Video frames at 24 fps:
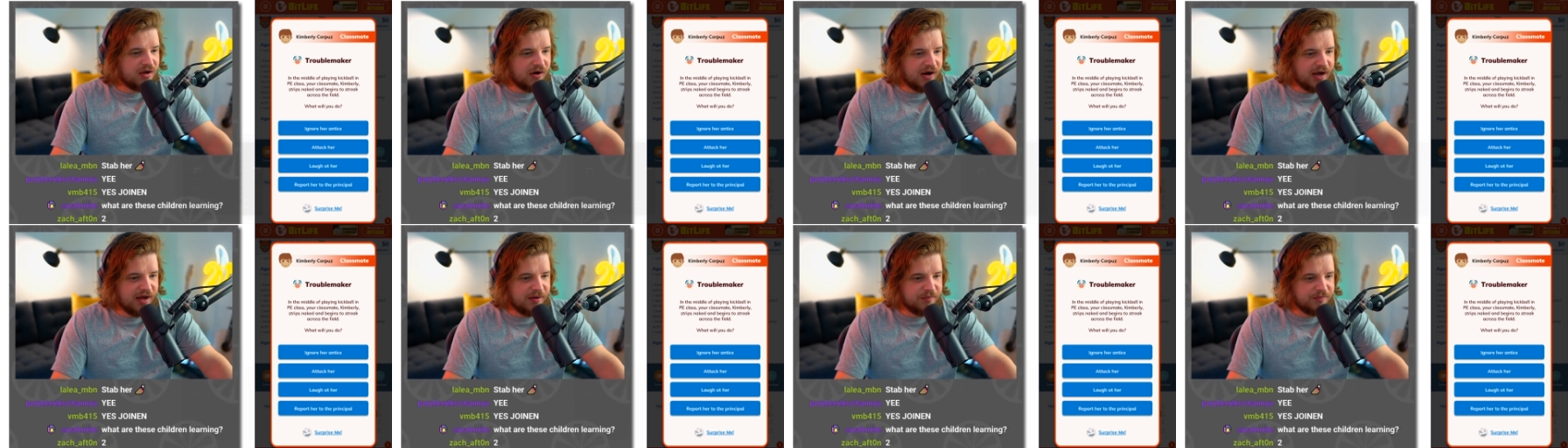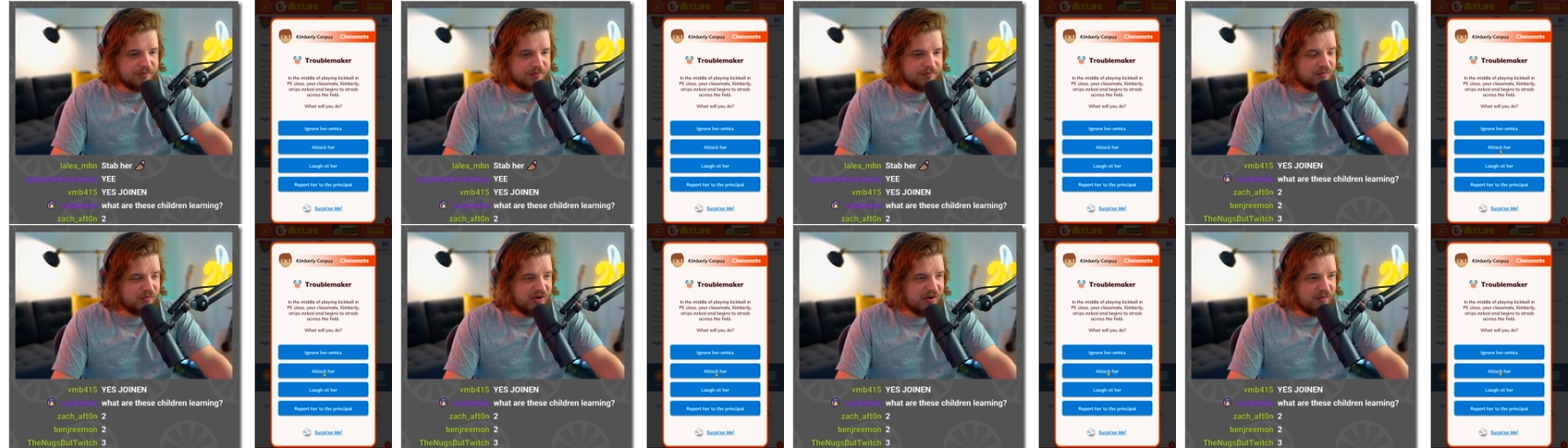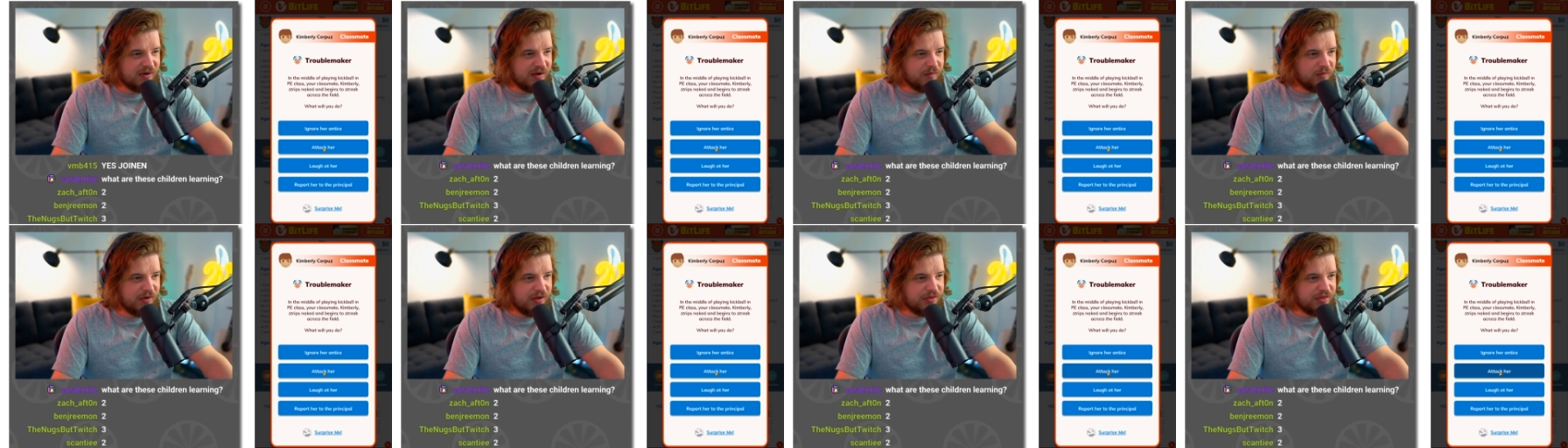All right, we
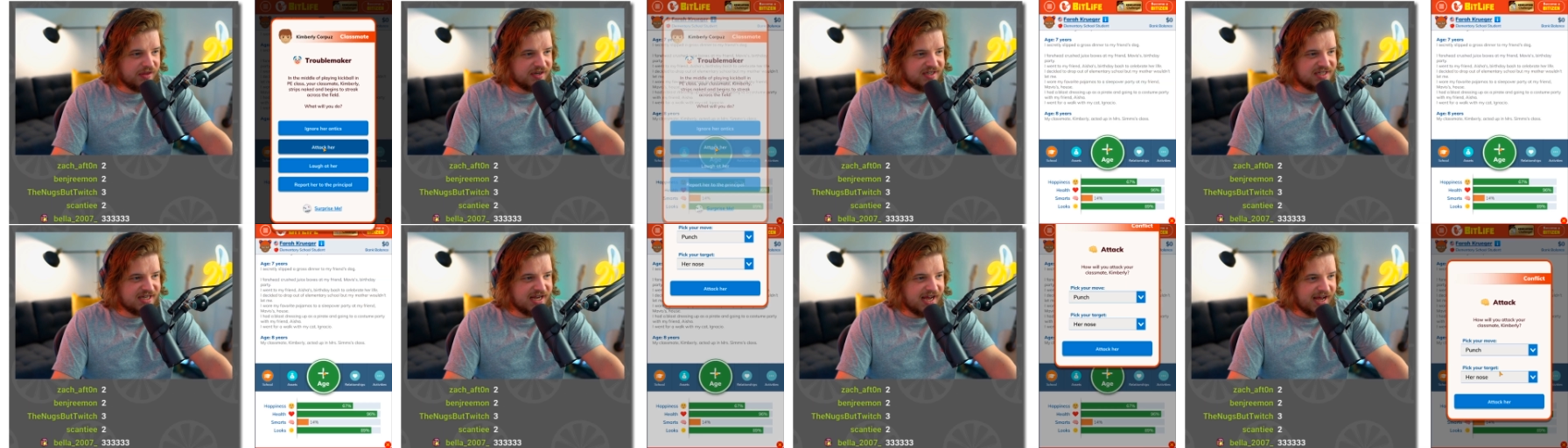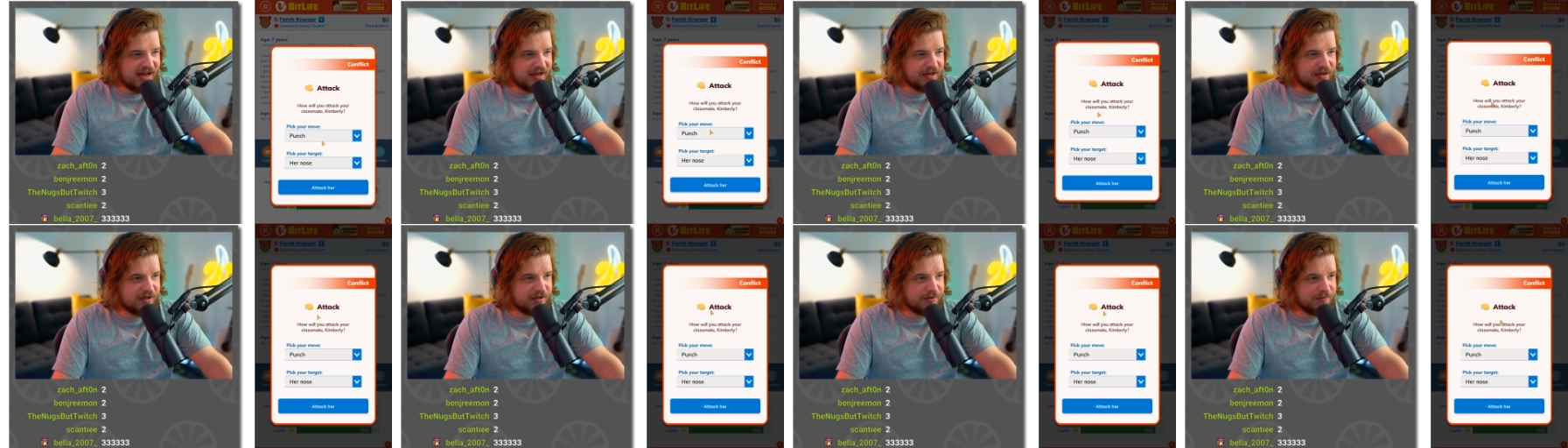went with attack.